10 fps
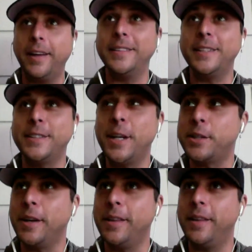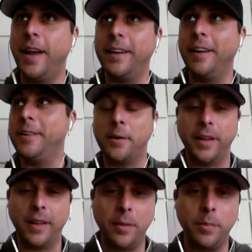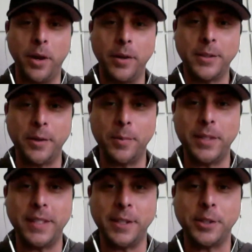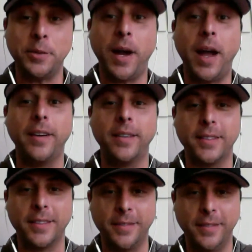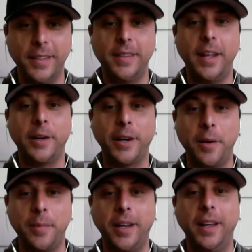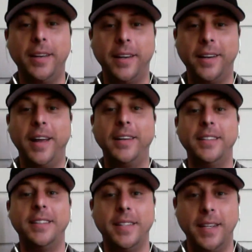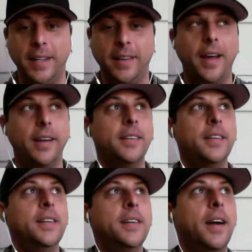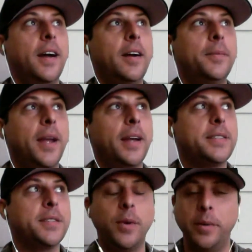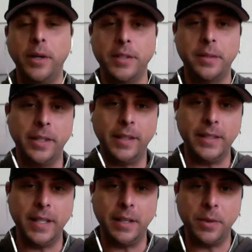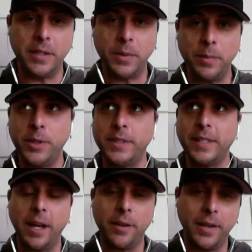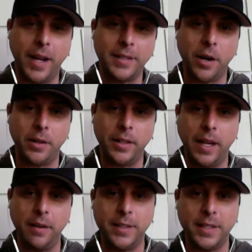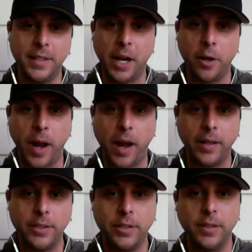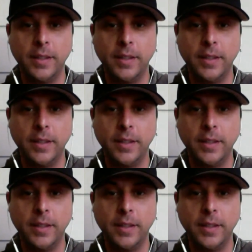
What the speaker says: to touch on that, not only that, but also the potential buyers that are coming in and seeing that. And so what we ultimately did was we put together a nice Harley-Davidson care package,